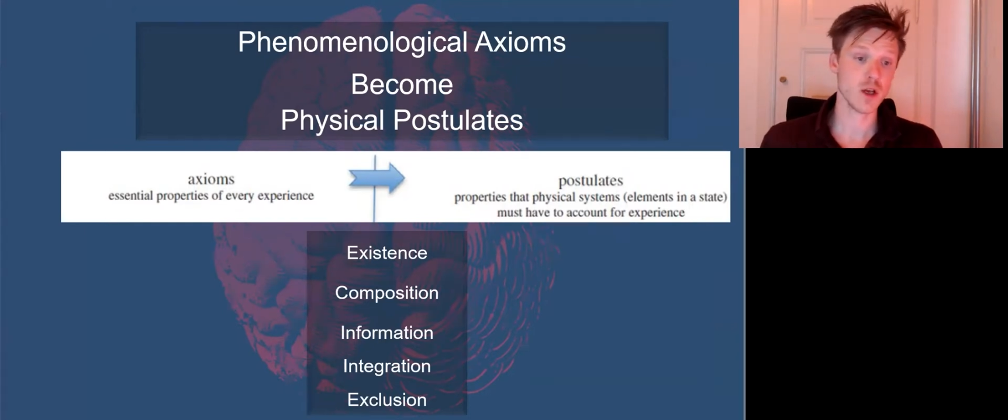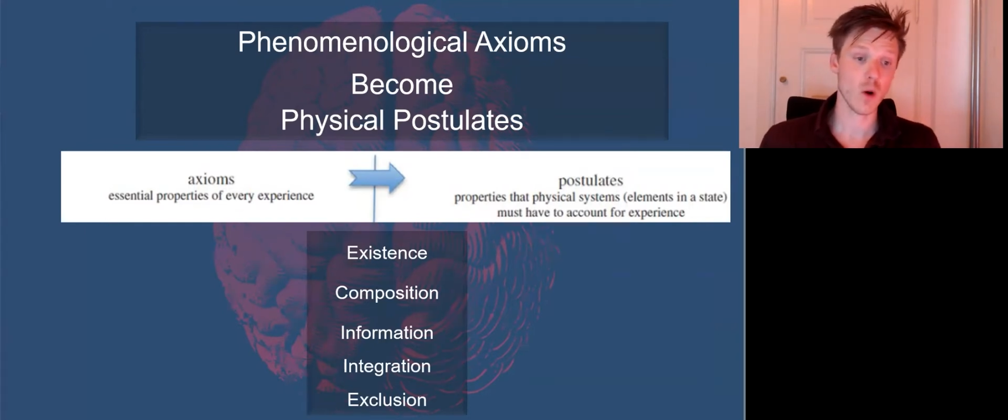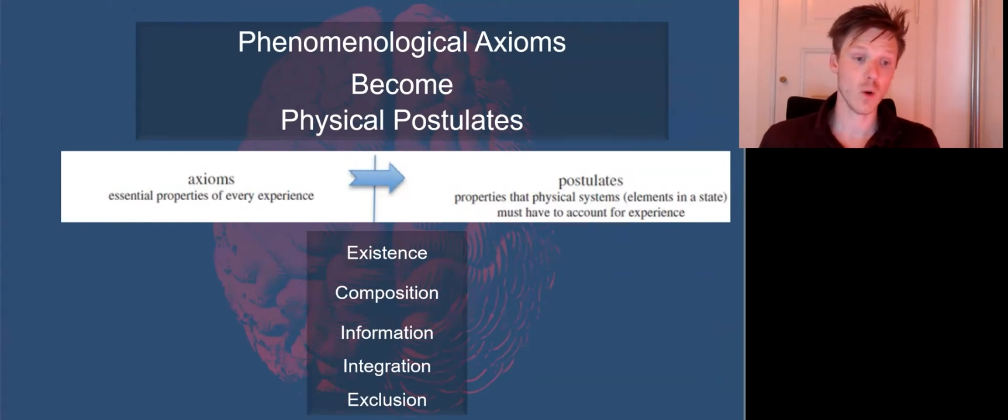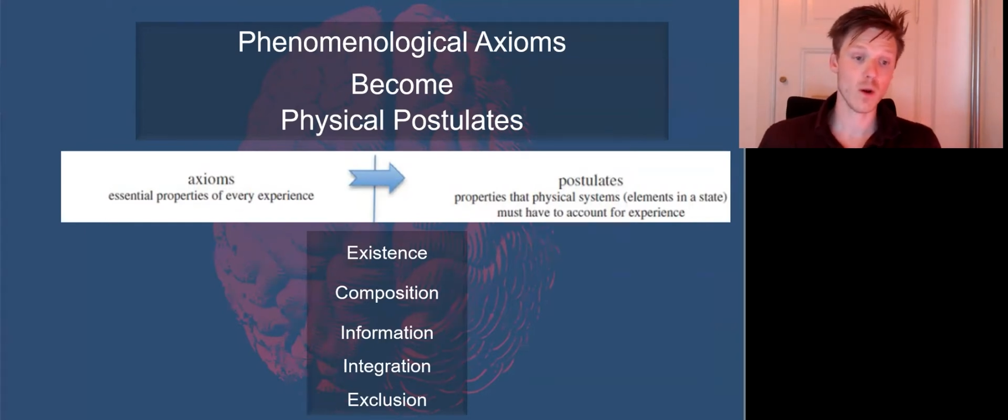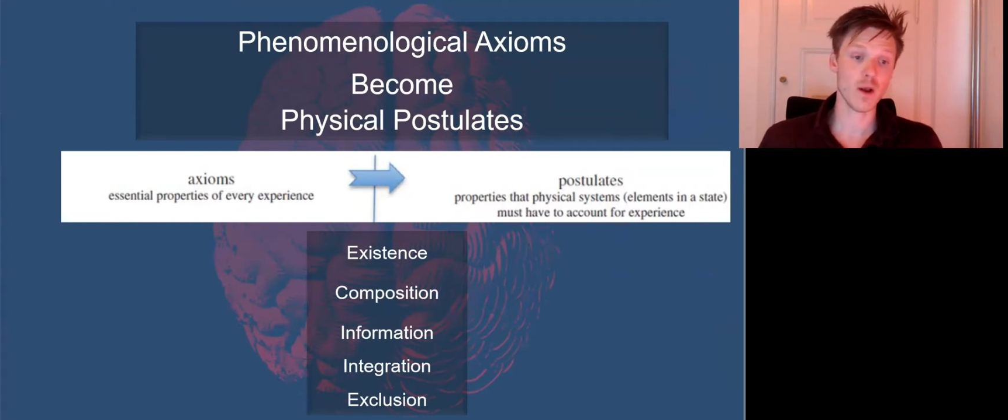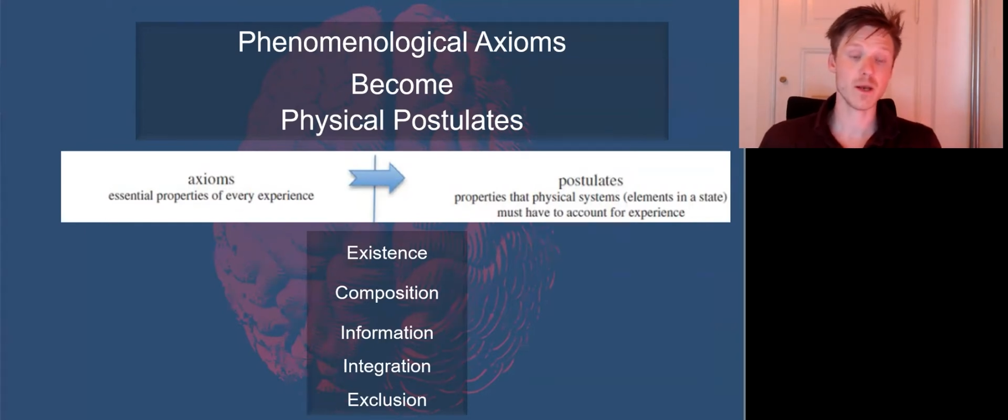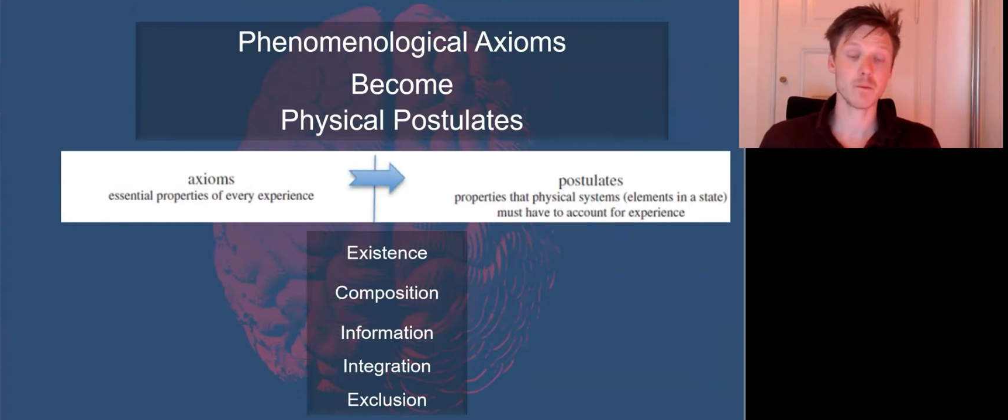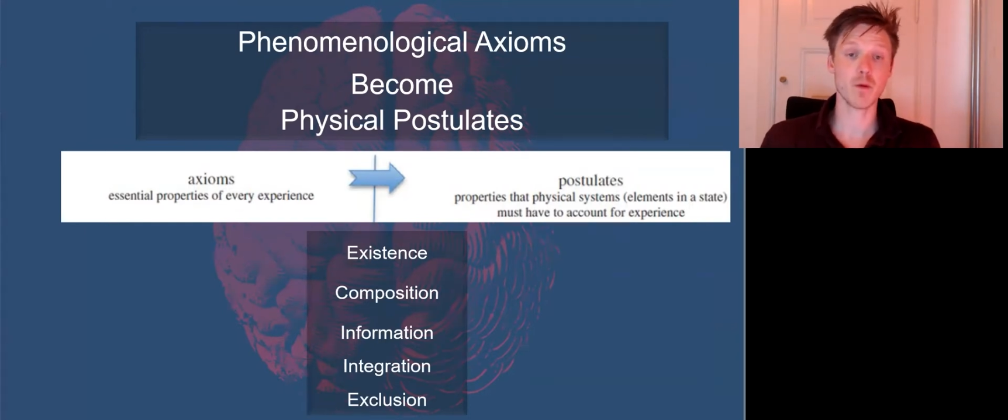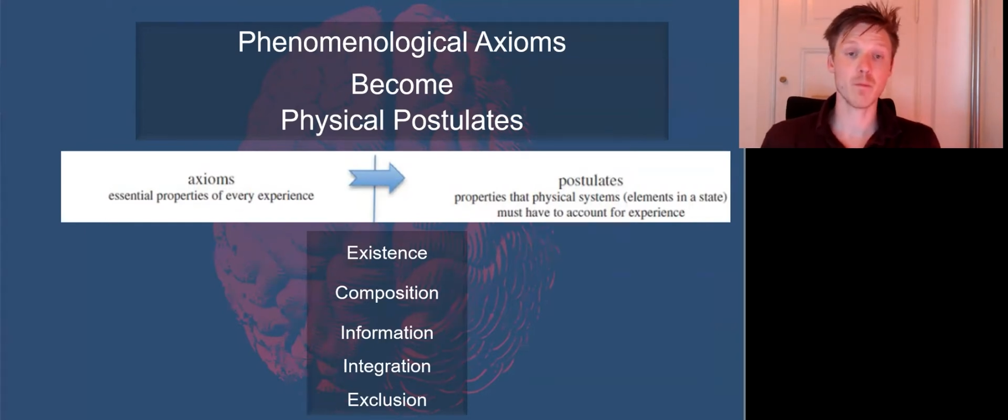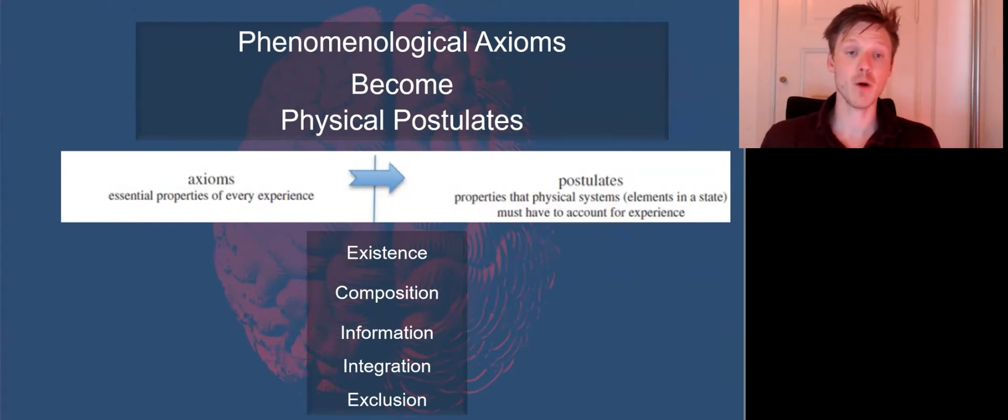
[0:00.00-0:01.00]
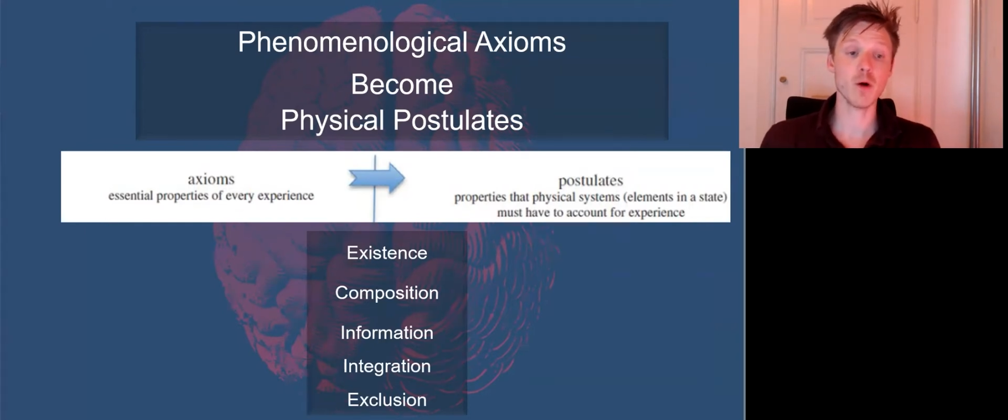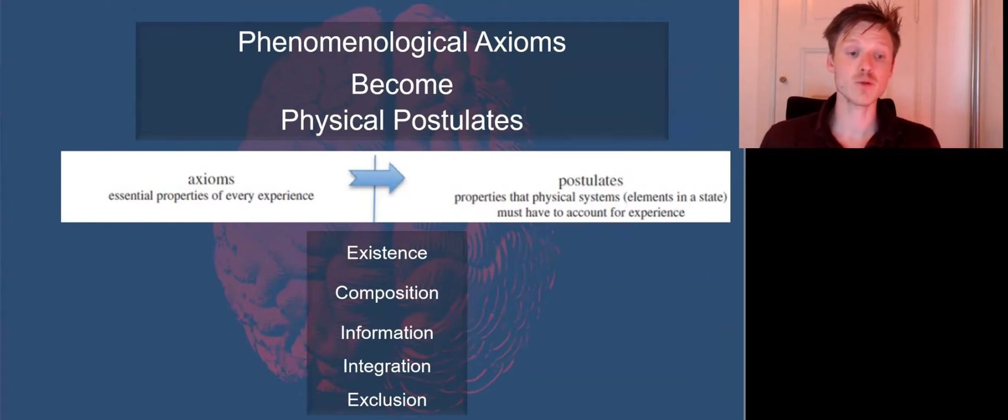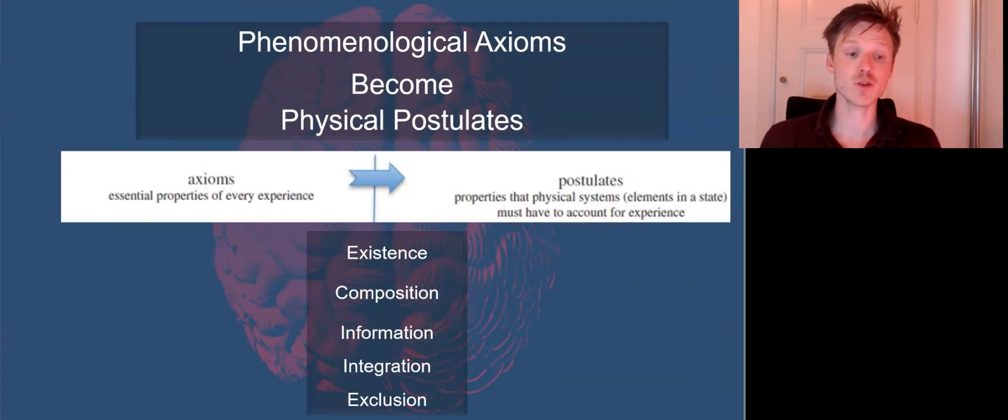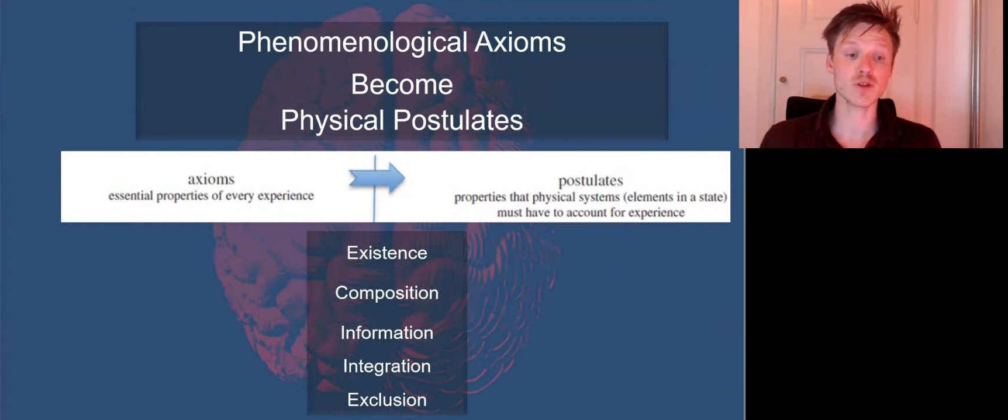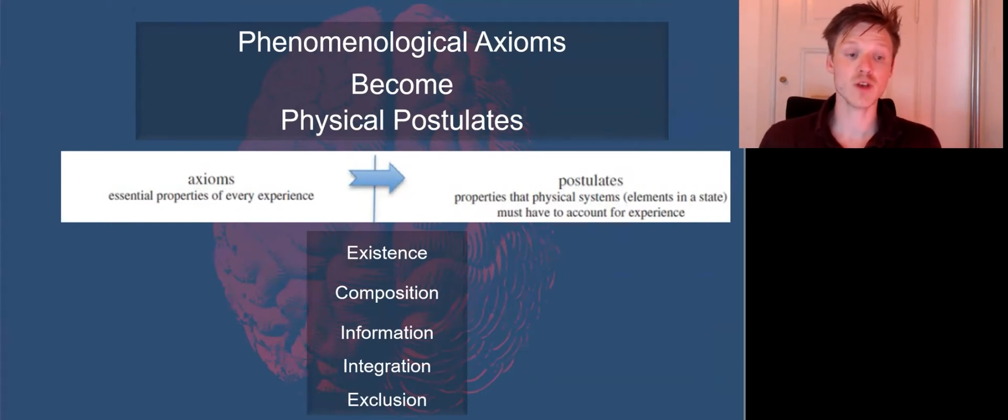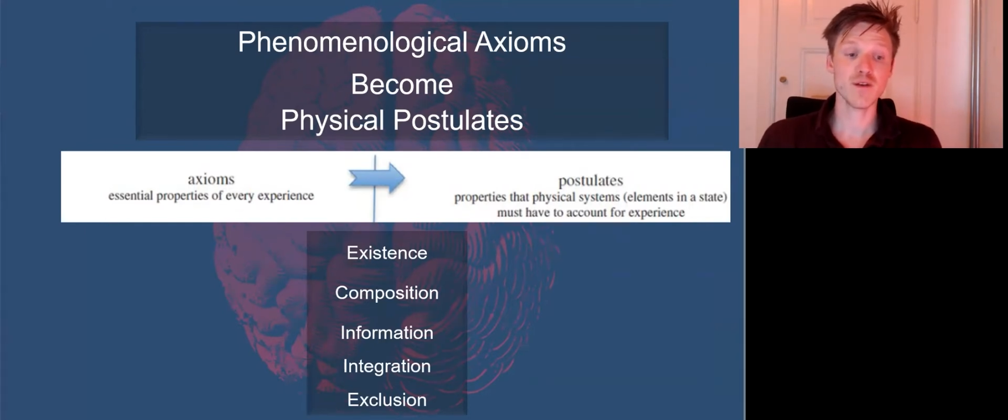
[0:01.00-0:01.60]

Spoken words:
or it proposes